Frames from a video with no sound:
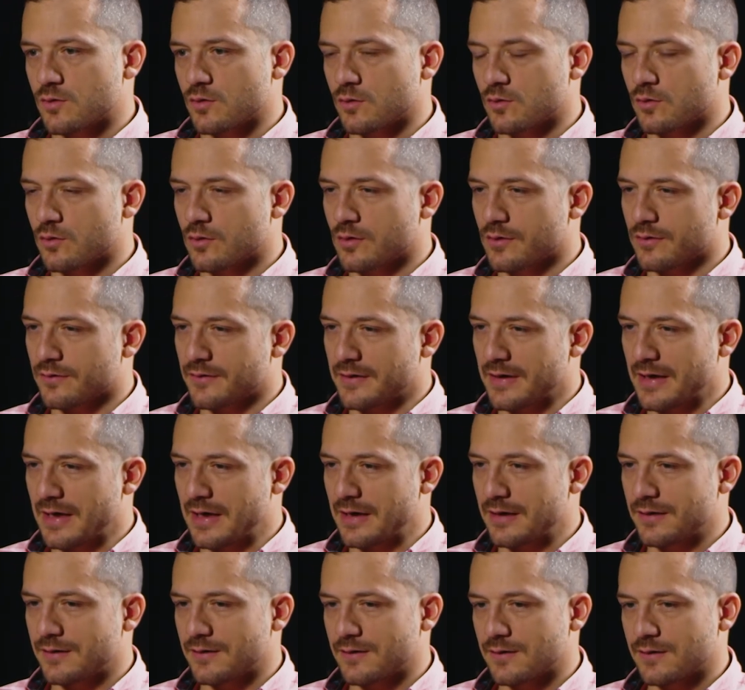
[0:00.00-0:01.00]
to
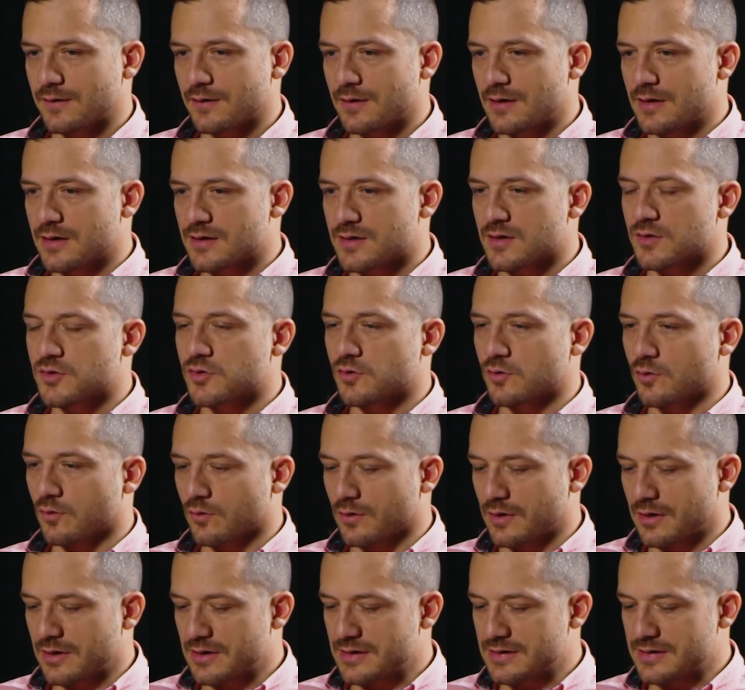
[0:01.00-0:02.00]
create such an
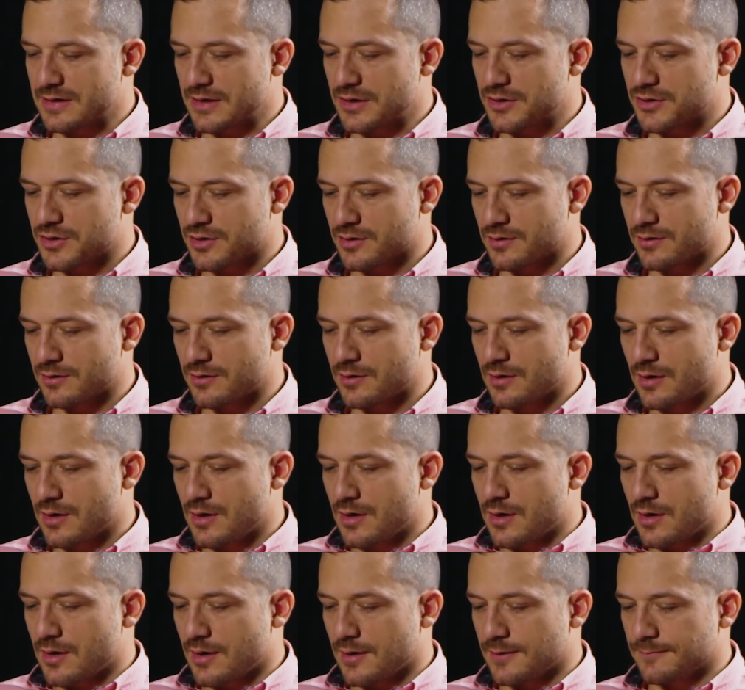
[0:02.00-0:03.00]
organization
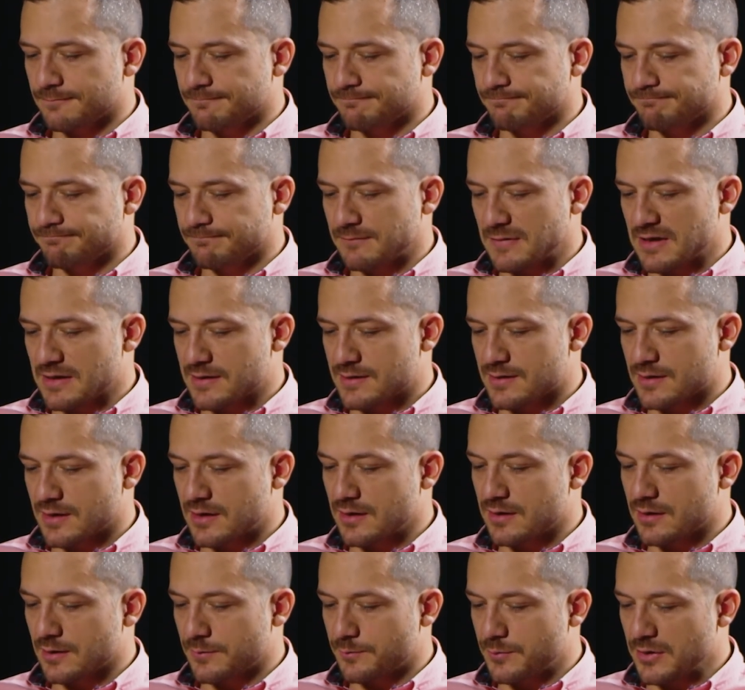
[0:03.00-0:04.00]
as
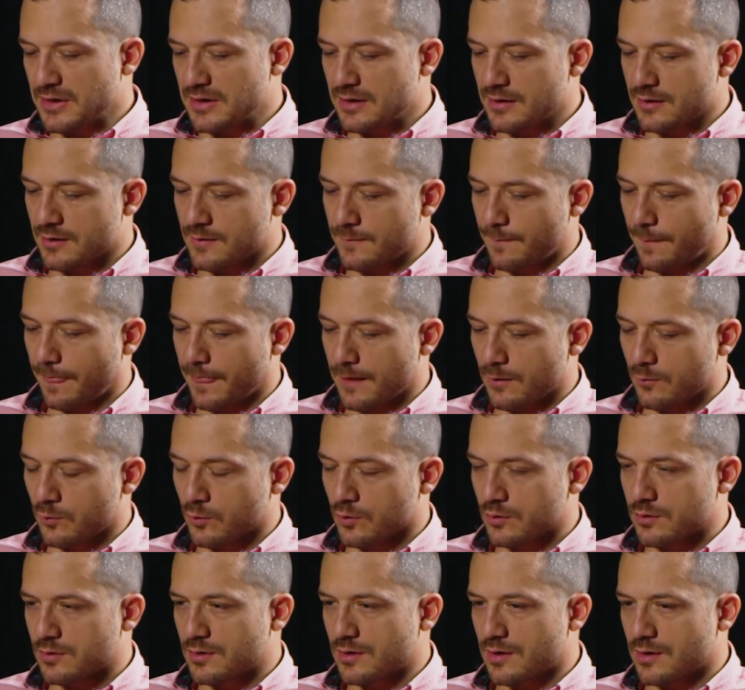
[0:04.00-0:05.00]
Kinderpedia.
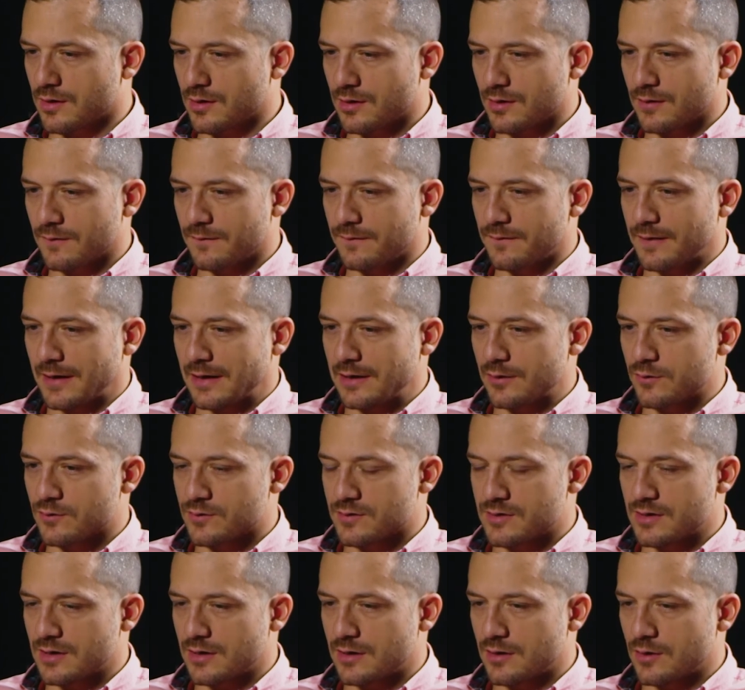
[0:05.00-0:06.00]
What are the
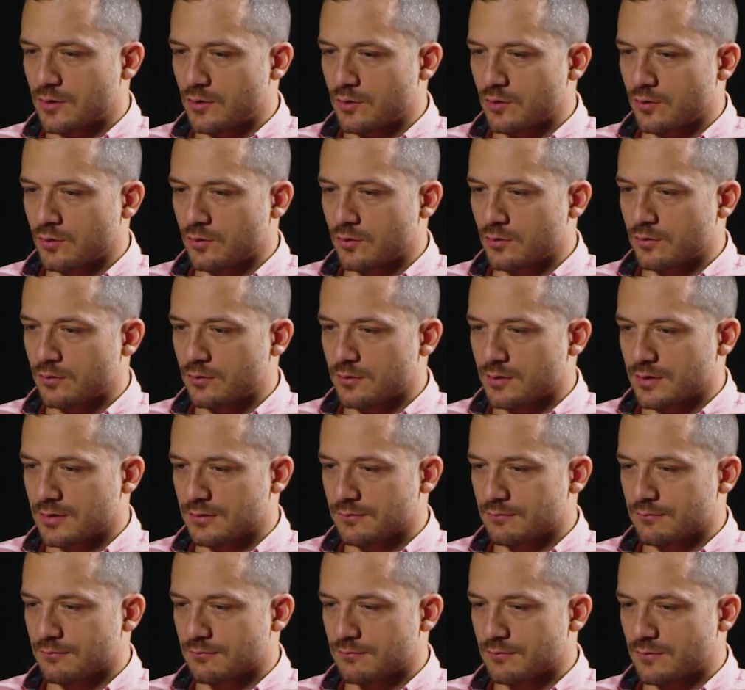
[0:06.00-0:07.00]
values that
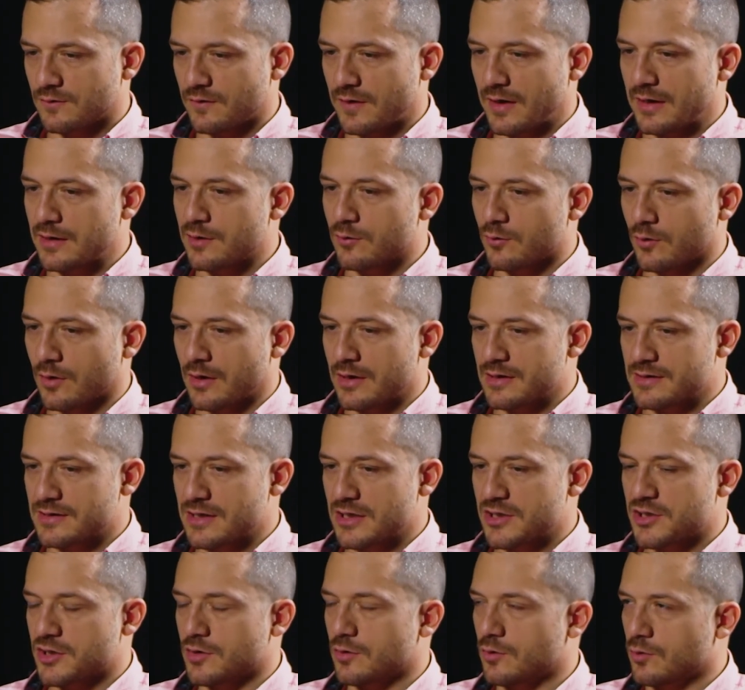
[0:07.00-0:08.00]
you try the
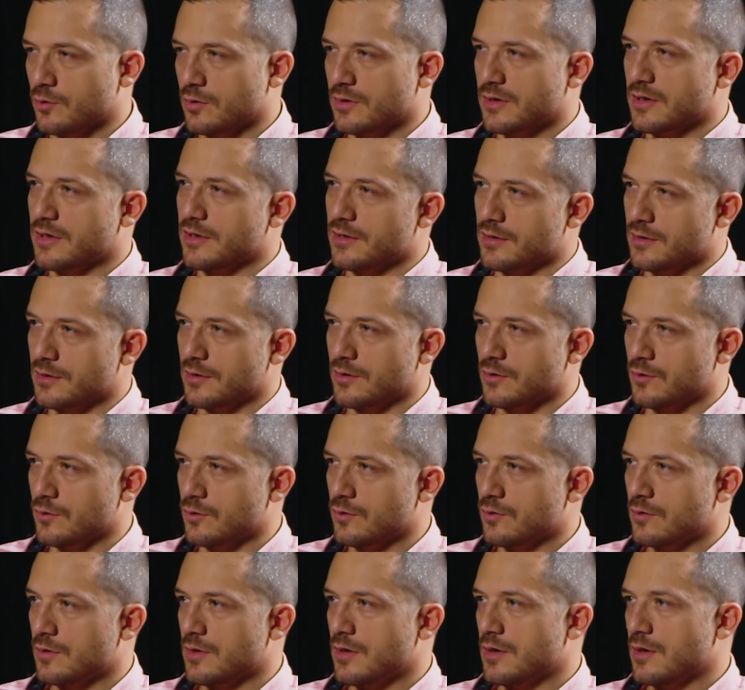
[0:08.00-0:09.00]
organization to adhere
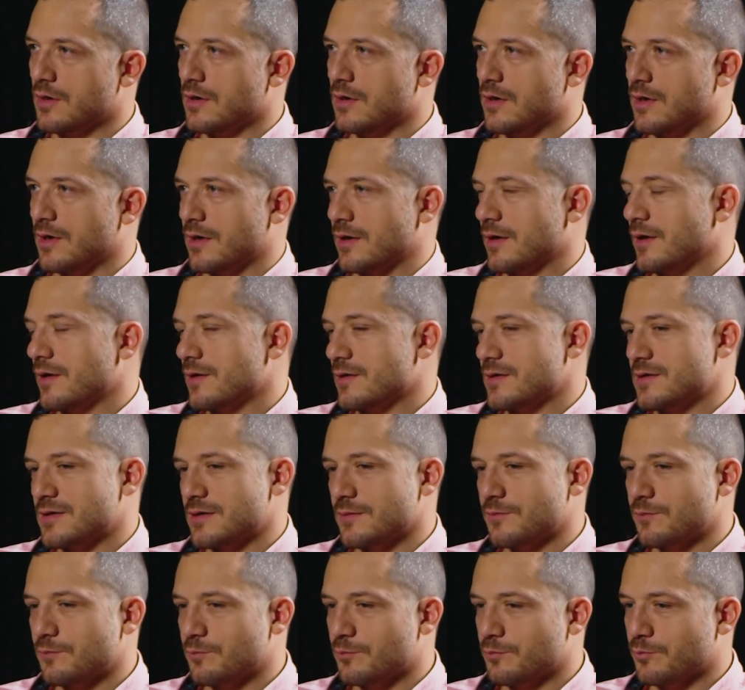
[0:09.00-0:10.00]
to? Are there
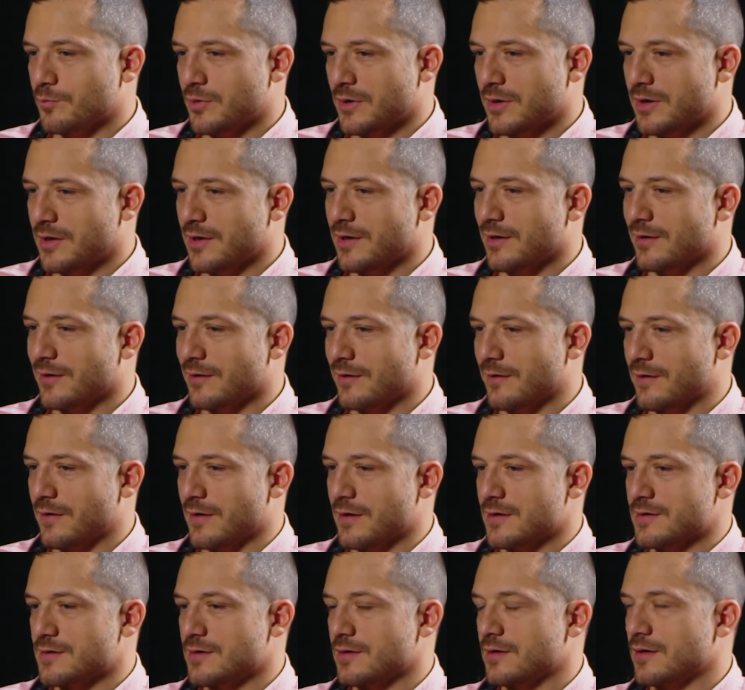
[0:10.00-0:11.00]
some particular
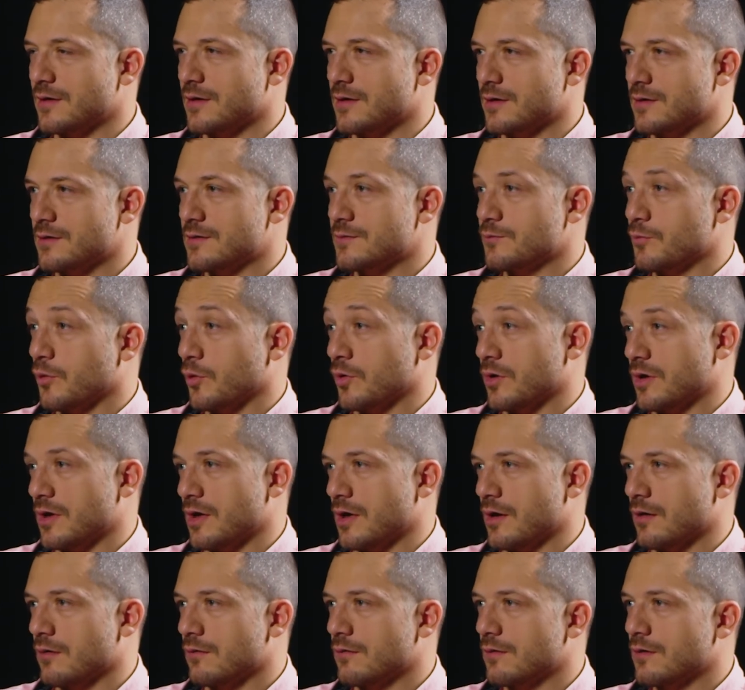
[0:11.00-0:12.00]
things that needs
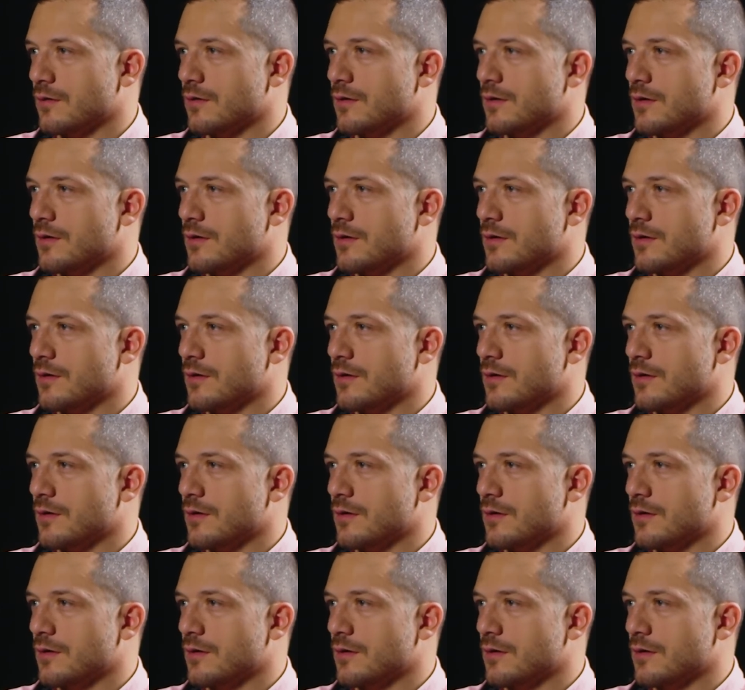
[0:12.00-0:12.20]
pointing out?